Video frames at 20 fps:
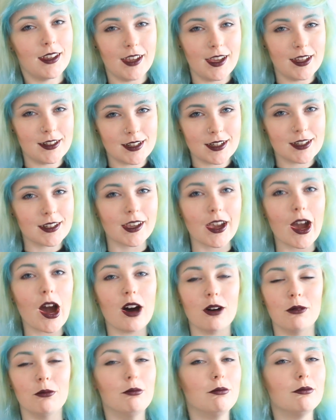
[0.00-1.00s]
It didn't
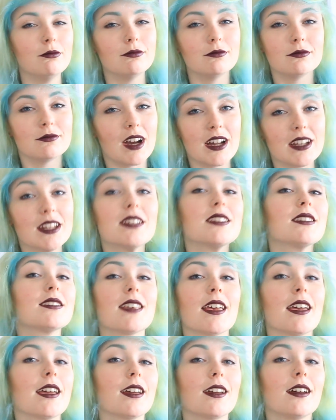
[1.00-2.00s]
come. I didn't
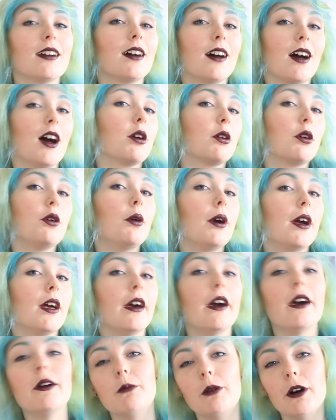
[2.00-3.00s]
say I'm queer,